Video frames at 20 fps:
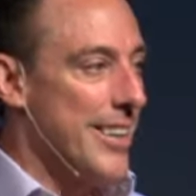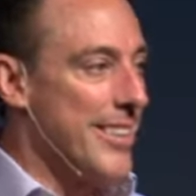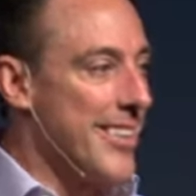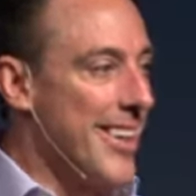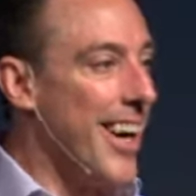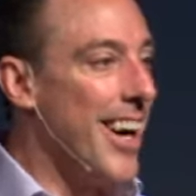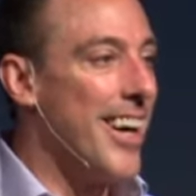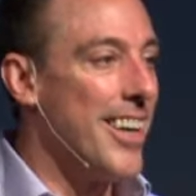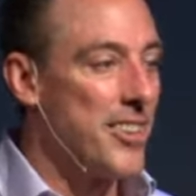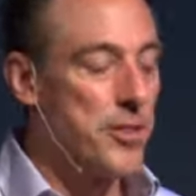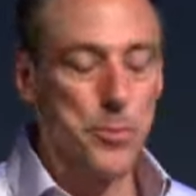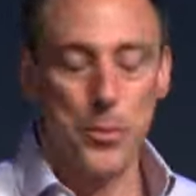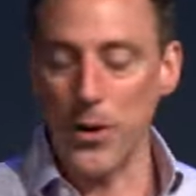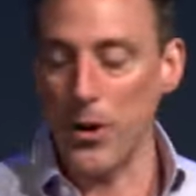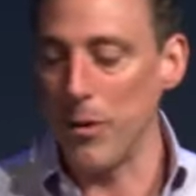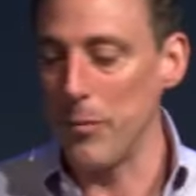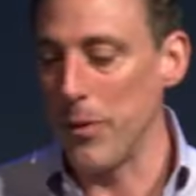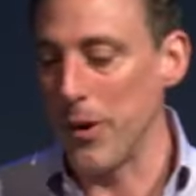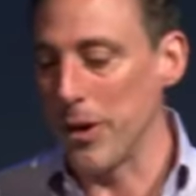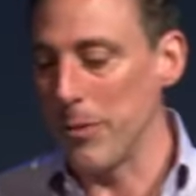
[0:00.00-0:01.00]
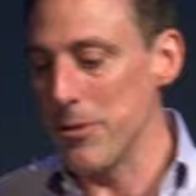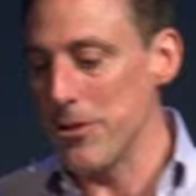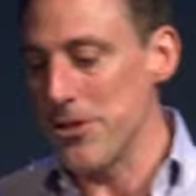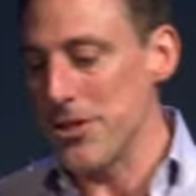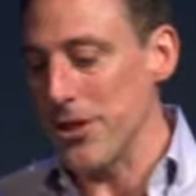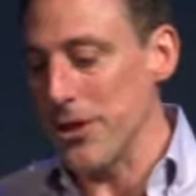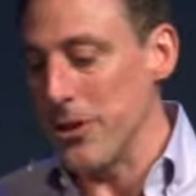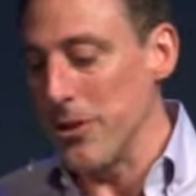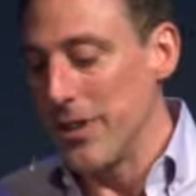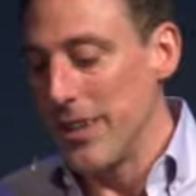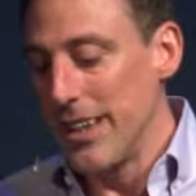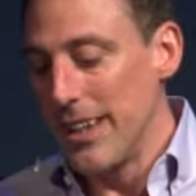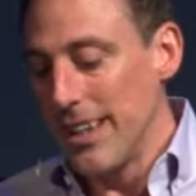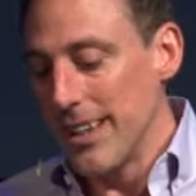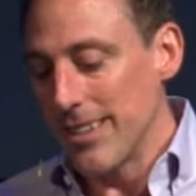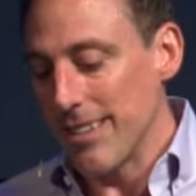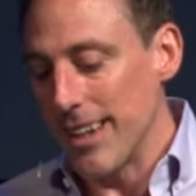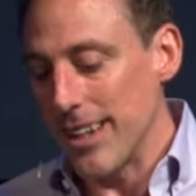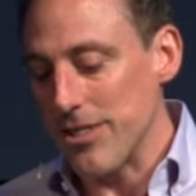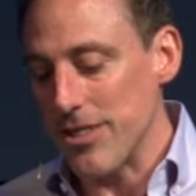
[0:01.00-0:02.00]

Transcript: does. Paul and Barnabas do, right?